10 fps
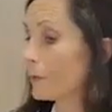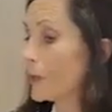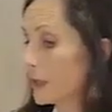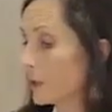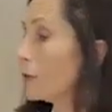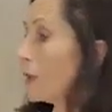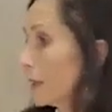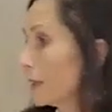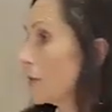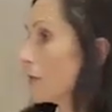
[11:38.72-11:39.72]
many
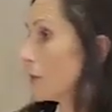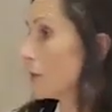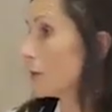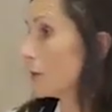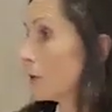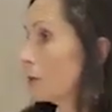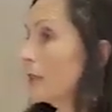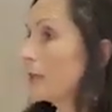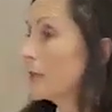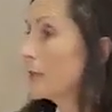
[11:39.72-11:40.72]
organizations also.
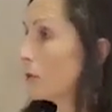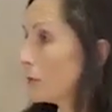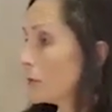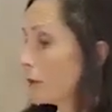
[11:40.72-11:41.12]
We see